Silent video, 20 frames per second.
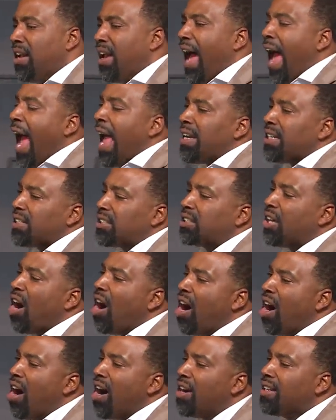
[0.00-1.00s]
And
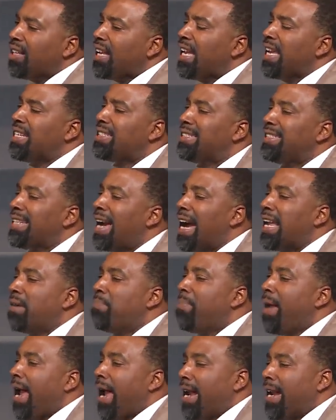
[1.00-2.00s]
God is not a
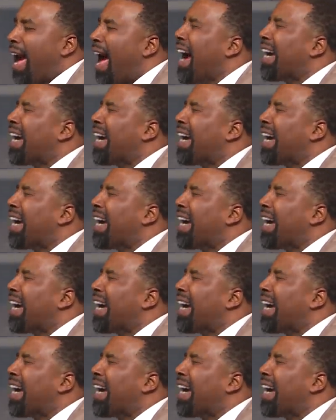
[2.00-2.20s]
man. I